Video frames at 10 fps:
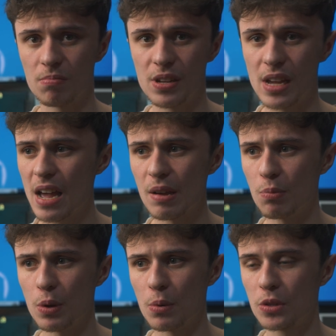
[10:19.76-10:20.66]
yeah,
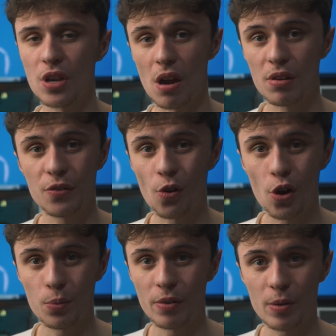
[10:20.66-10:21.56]
we were totally
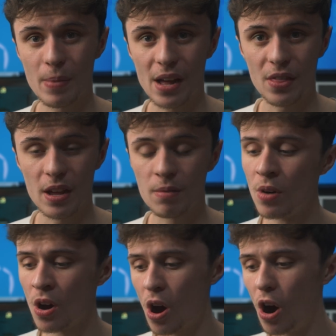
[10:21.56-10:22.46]
fine with it back then.
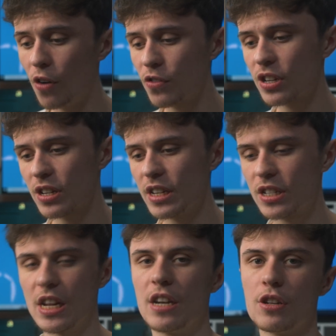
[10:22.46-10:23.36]
Obviously
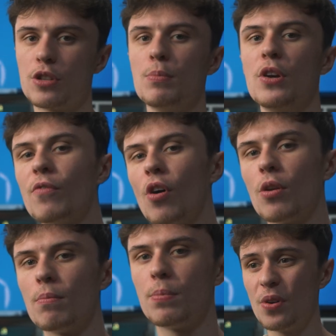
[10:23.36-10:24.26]
standards move
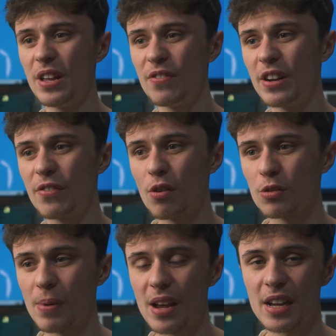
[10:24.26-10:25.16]
on, but even if I
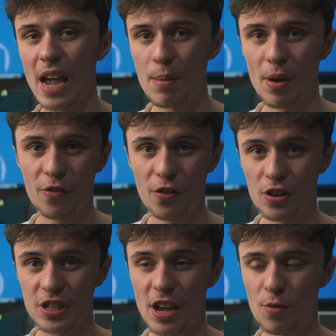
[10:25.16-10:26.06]
was playing a game at
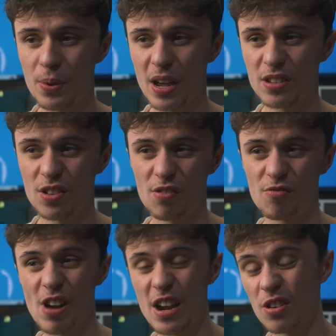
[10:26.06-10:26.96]
30 FPS, I
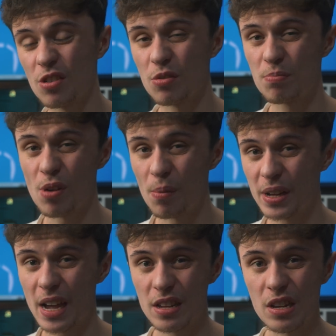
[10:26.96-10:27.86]
reckon I could
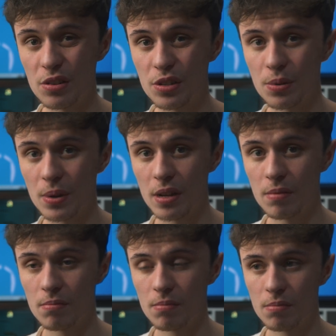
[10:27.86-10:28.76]
probably get used to
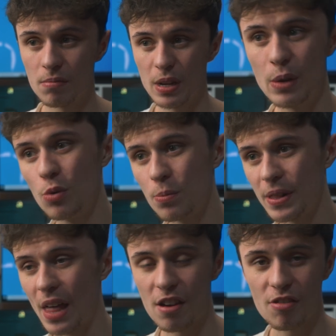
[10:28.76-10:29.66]
it. It wouldn't
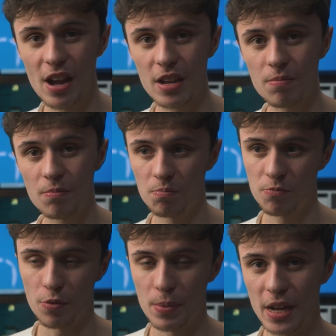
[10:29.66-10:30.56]
be that great
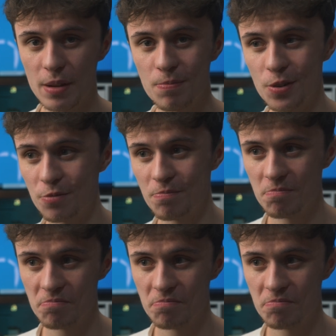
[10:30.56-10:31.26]
for me, but